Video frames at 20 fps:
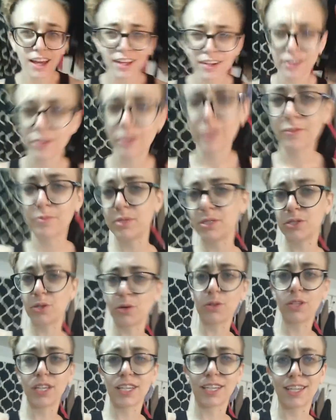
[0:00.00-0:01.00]
don't know, I've been
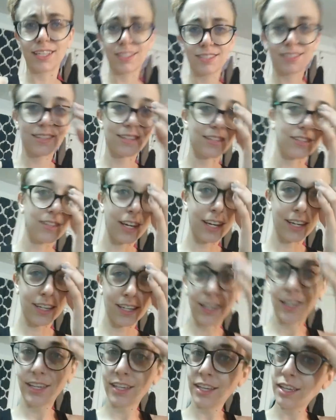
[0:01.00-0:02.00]
told, I guess, the like,
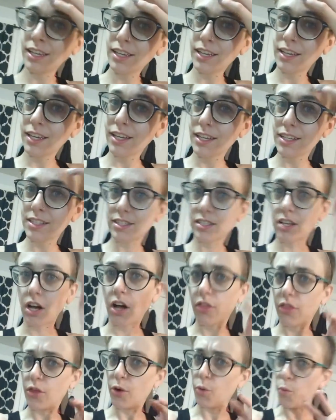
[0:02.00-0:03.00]
it's
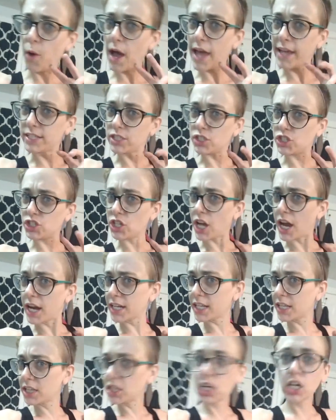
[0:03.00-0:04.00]
called the wet and
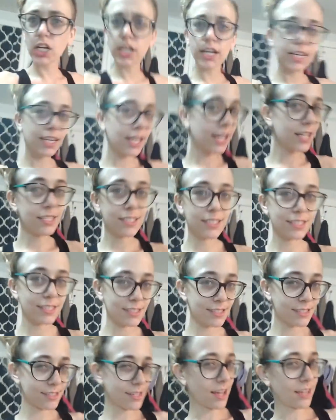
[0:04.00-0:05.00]
shiny look, I guess, is
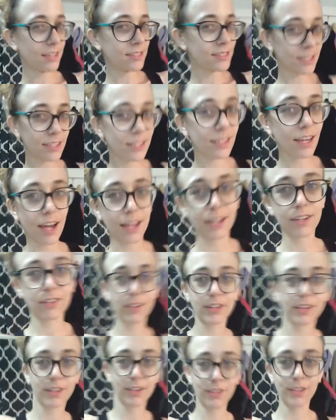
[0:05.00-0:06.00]
sexy. I don't
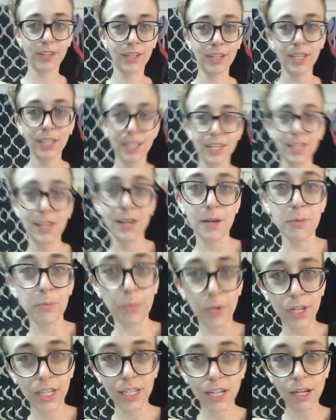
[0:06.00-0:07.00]
know.
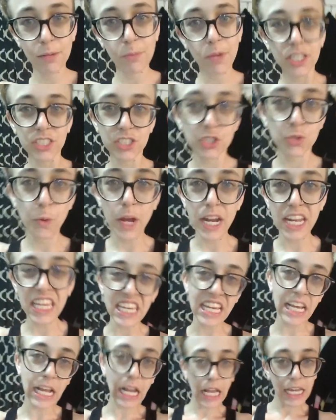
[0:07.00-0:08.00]
But I'm all sweaty
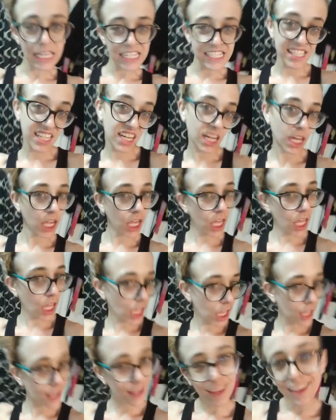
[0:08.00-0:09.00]
and glistening.
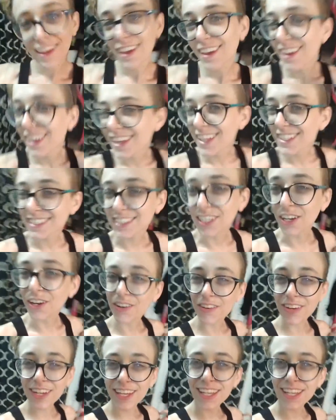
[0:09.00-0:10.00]
So,